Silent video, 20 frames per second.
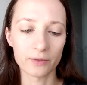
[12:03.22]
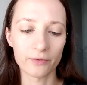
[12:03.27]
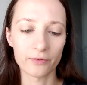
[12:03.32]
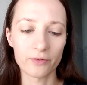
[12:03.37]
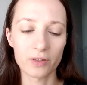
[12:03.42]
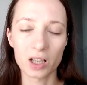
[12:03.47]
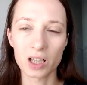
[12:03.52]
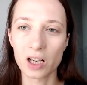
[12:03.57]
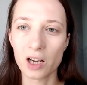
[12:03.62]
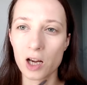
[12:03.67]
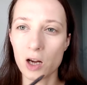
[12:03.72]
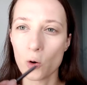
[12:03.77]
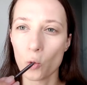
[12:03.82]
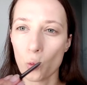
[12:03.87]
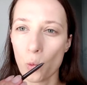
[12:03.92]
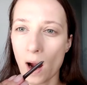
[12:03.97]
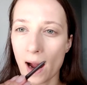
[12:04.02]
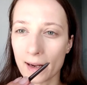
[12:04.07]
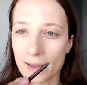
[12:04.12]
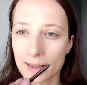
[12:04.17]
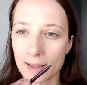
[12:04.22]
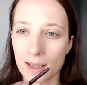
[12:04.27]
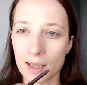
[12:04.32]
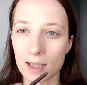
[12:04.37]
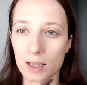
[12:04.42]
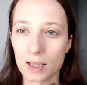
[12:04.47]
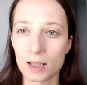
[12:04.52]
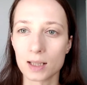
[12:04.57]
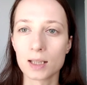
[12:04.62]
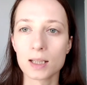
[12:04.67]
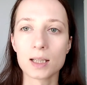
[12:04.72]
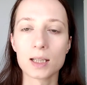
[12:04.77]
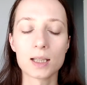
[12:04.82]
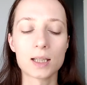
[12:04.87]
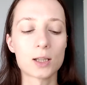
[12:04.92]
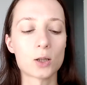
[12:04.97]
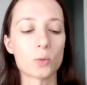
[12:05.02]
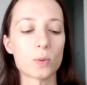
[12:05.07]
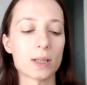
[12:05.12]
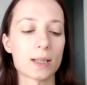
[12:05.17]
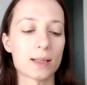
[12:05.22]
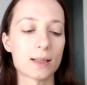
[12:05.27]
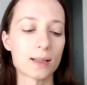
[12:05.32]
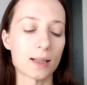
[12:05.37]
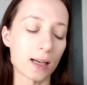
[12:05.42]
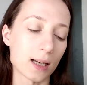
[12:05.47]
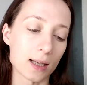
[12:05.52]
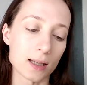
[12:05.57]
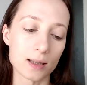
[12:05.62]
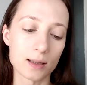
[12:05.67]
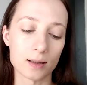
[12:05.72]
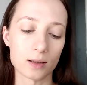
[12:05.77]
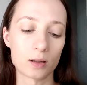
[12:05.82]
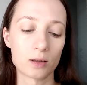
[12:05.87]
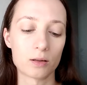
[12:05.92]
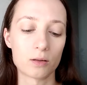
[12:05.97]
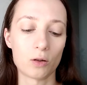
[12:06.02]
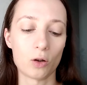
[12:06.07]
very waxy, so it stays